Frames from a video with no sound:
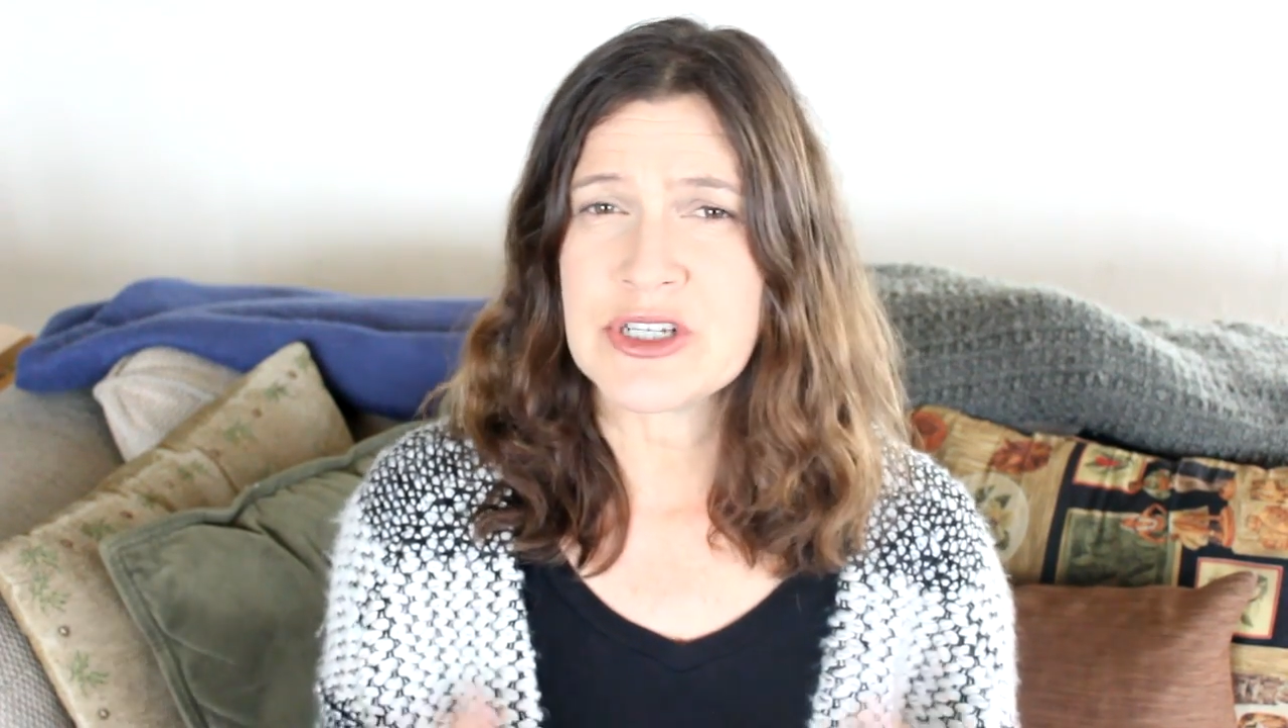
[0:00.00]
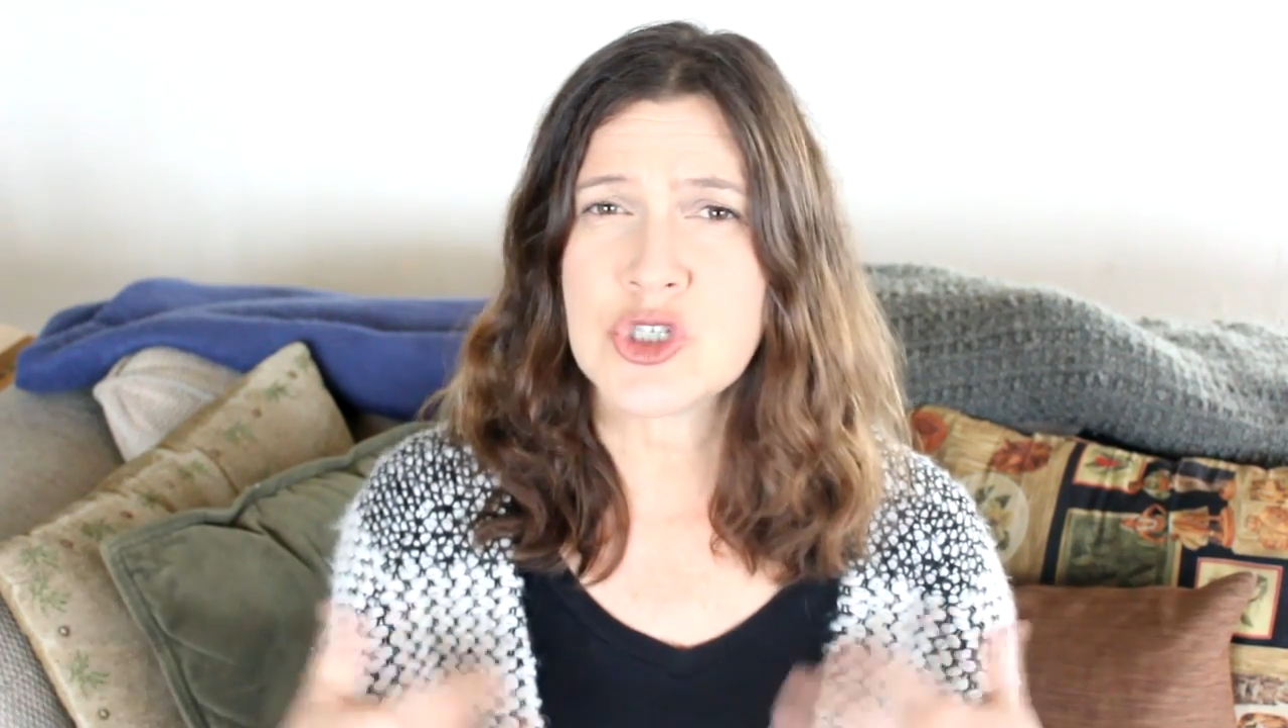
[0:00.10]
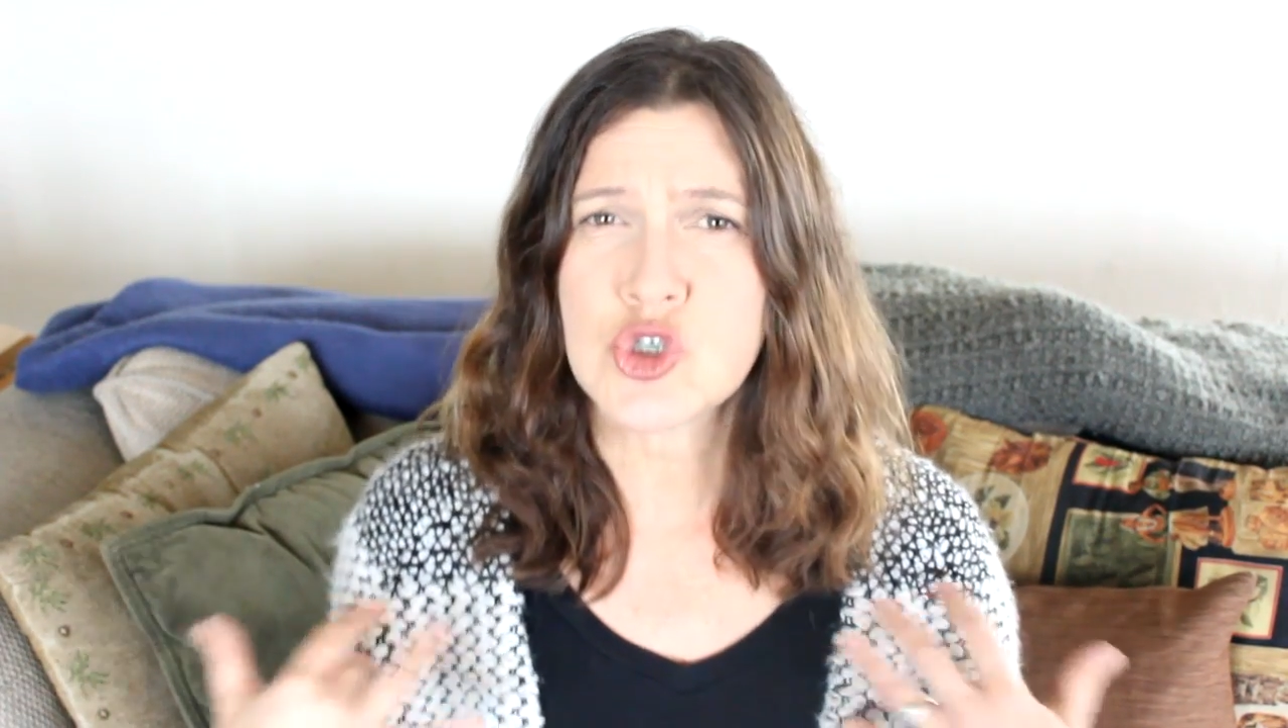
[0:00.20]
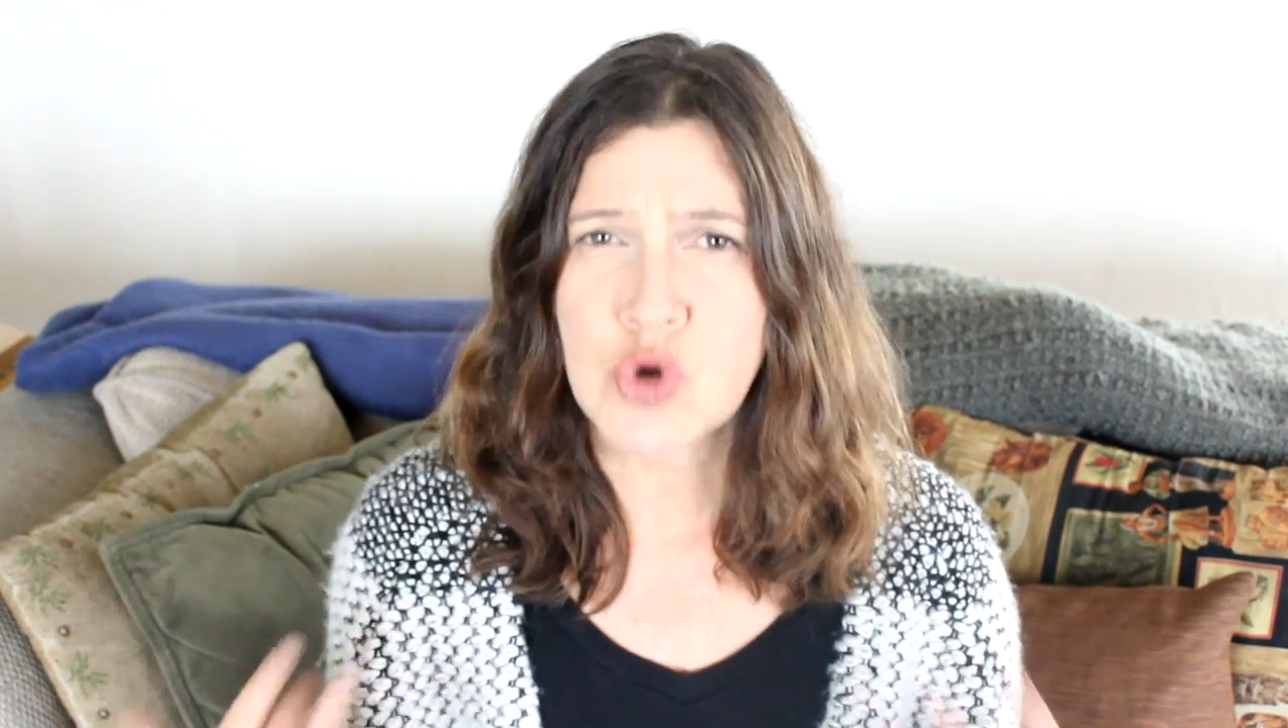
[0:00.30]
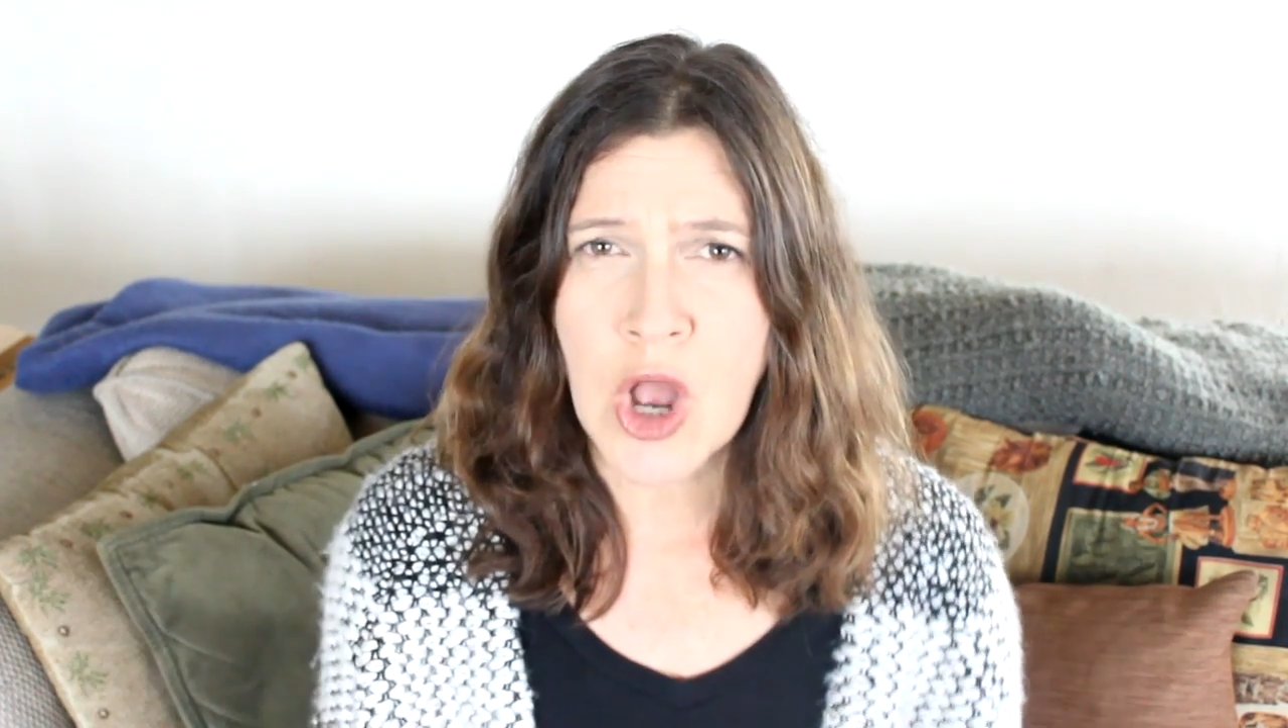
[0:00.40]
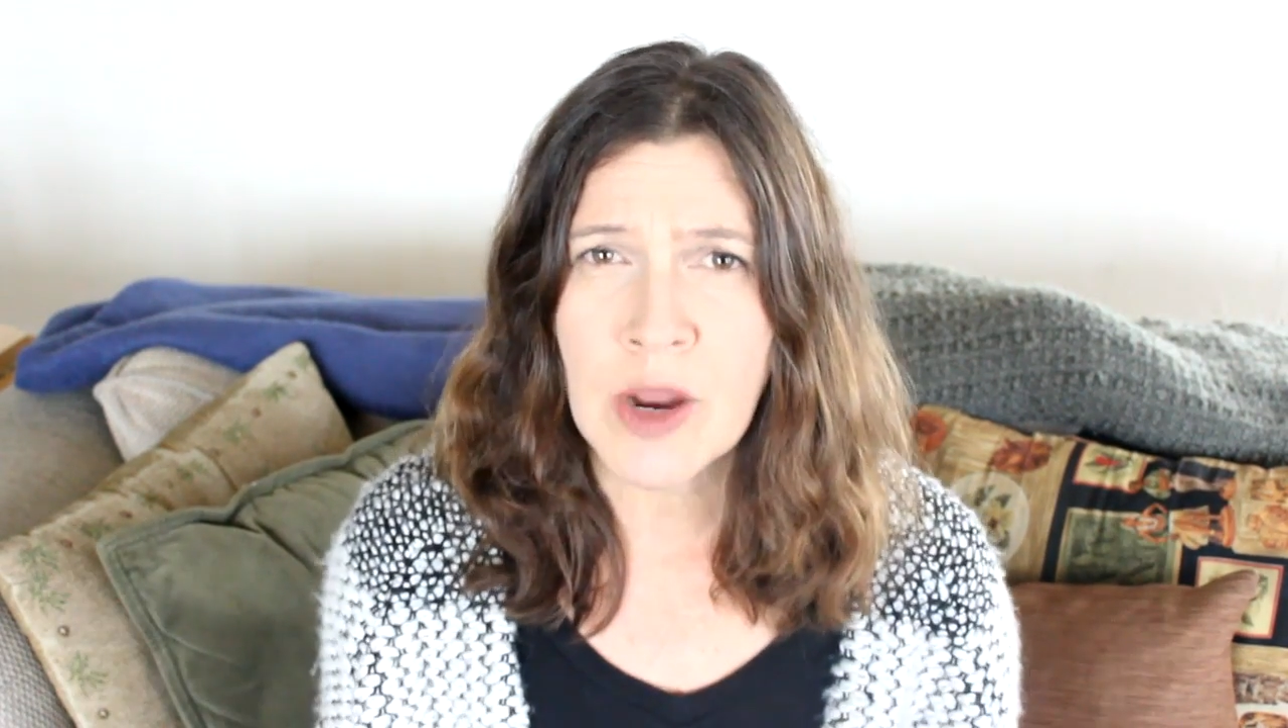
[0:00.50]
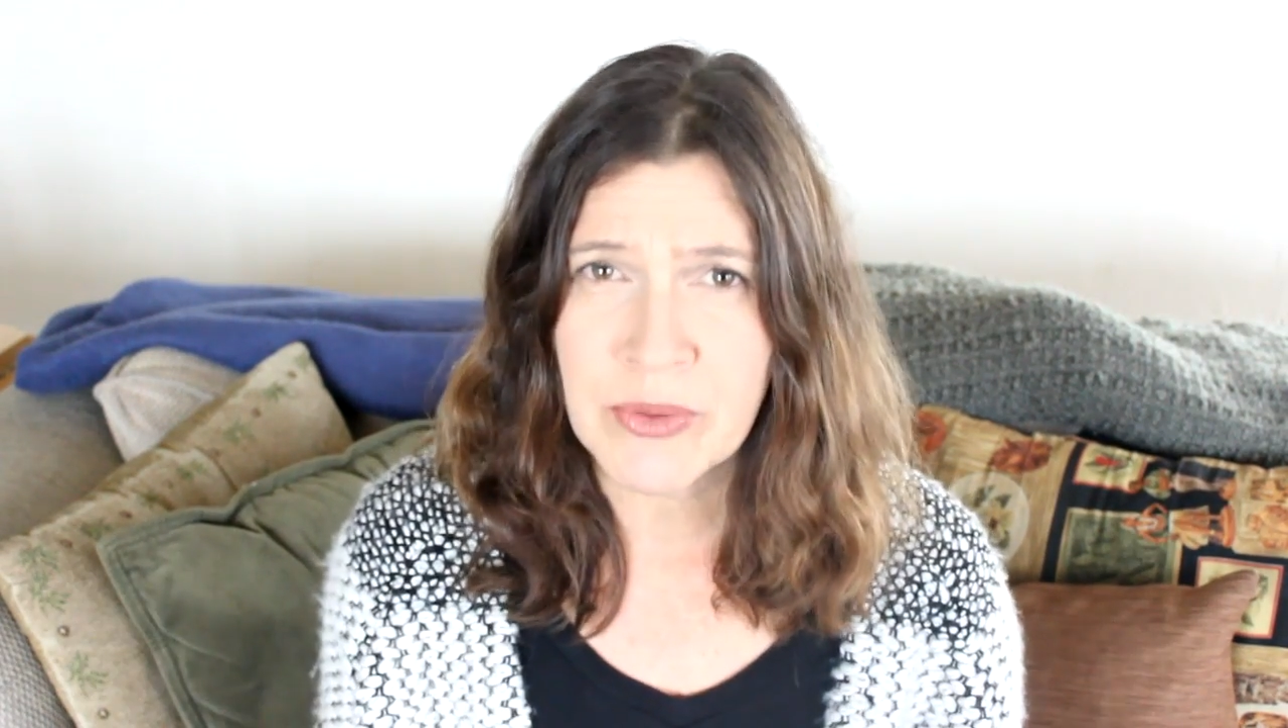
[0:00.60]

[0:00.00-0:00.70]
strong